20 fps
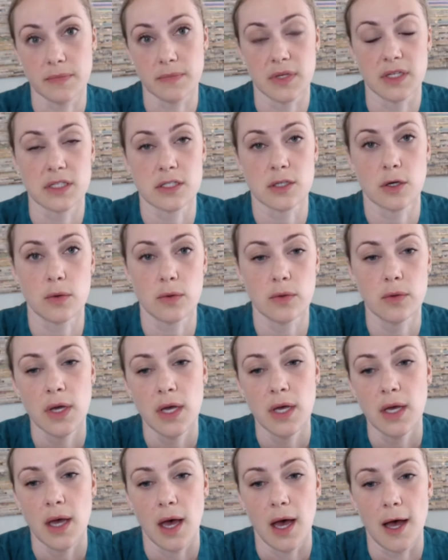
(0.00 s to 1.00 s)
And so,
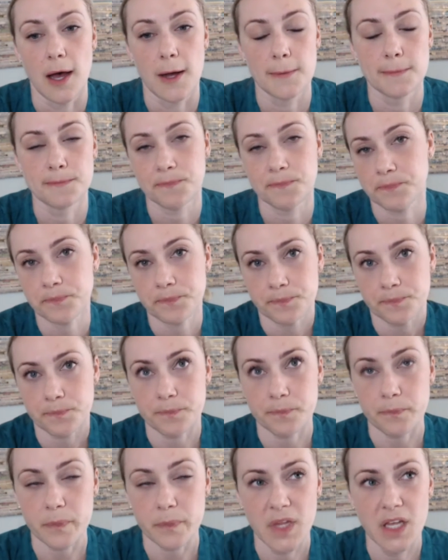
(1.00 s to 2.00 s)
um,
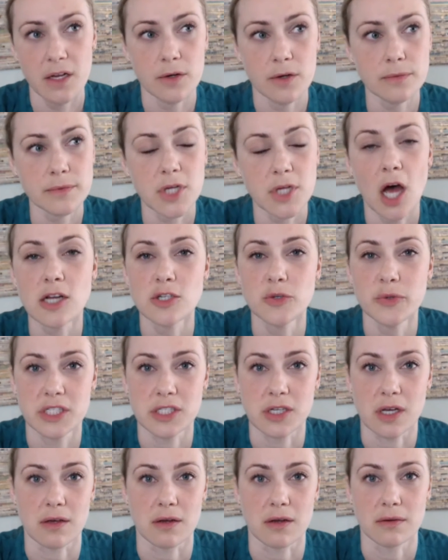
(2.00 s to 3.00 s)
you know, talk to each
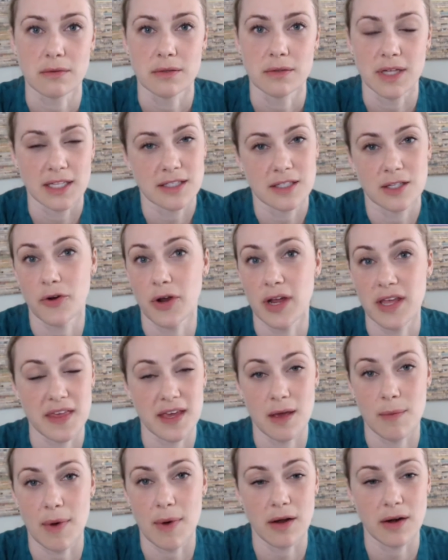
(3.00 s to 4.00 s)
other. That's the great
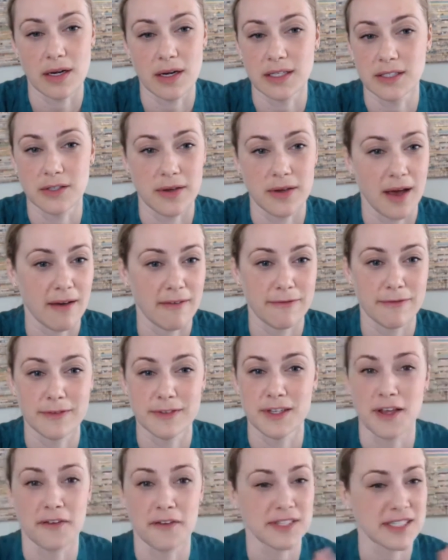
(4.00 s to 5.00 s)
thing about it is you have
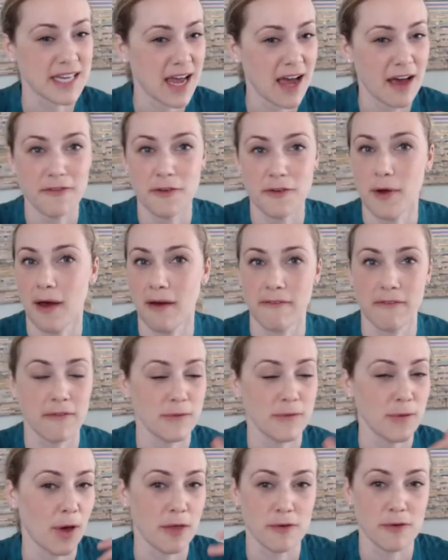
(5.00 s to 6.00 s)
you have staff, you have
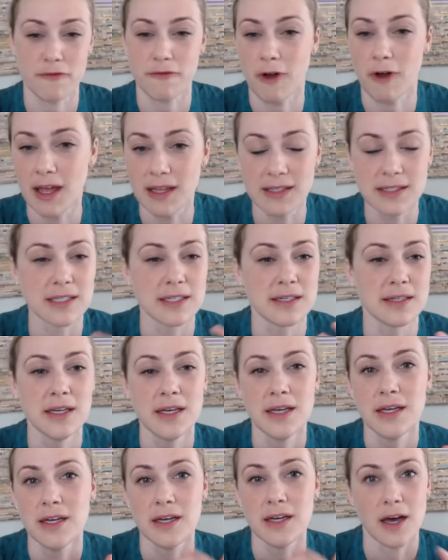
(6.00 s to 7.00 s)
other friends and
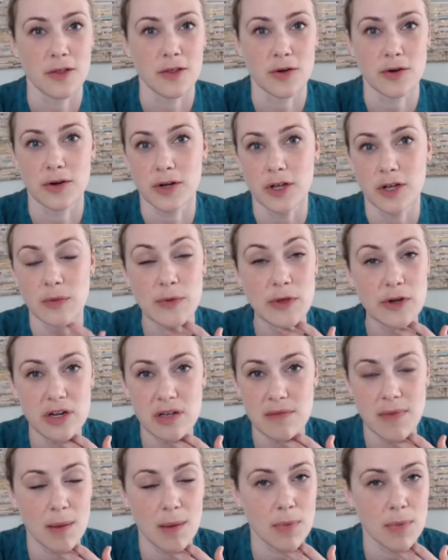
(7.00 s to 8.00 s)
other community
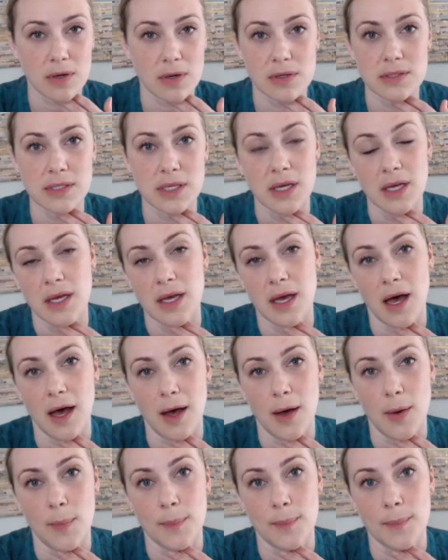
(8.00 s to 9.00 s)
members,
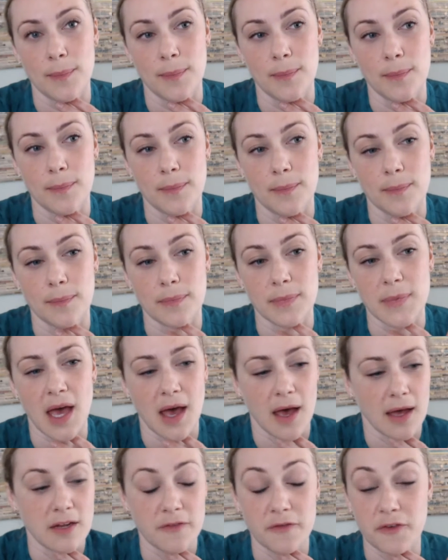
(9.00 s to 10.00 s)
um, yeah,
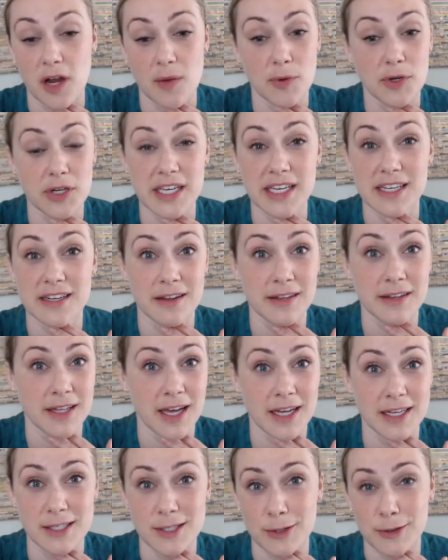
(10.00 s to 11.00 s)
and if you're able to get
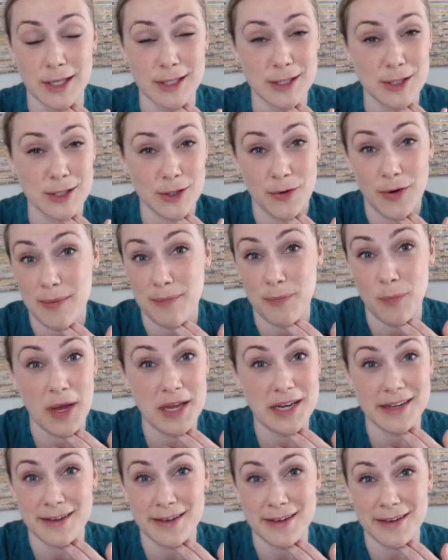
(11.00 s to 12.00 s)
online too, that's a great way
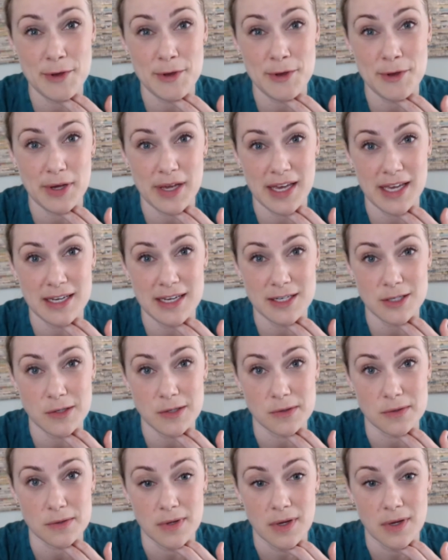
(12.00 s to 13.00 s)
to communicate too.